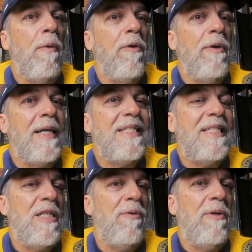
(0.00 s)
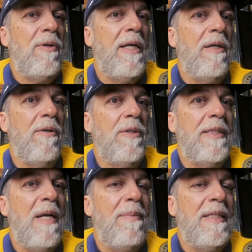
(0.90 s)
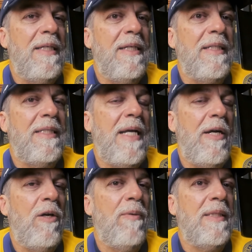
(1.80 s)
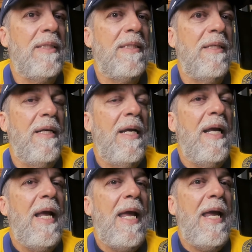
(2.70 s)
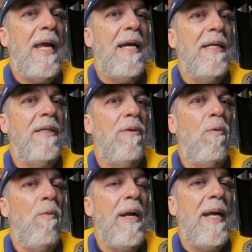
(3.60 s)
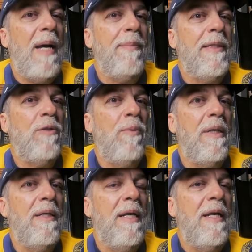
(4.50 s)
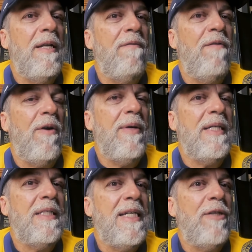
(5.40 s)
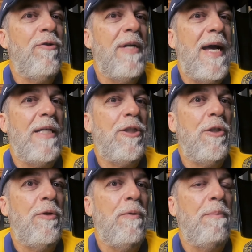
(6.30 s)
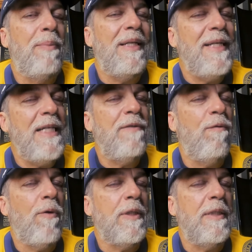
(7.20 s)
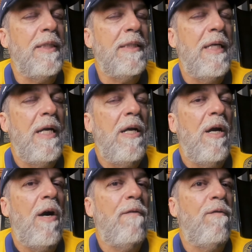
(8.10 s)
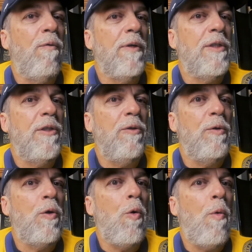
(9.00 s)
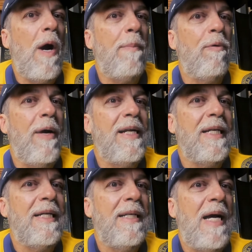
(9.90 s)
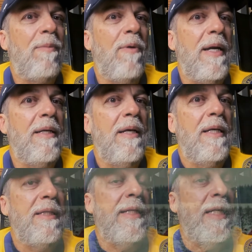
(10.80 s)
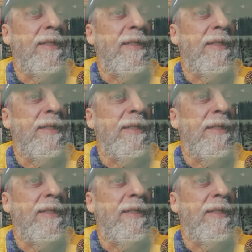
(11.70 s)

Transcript: Whether or not serial killers can be seen as terrorists, and what happens when various international police forces are forced to cooperate and collaborate to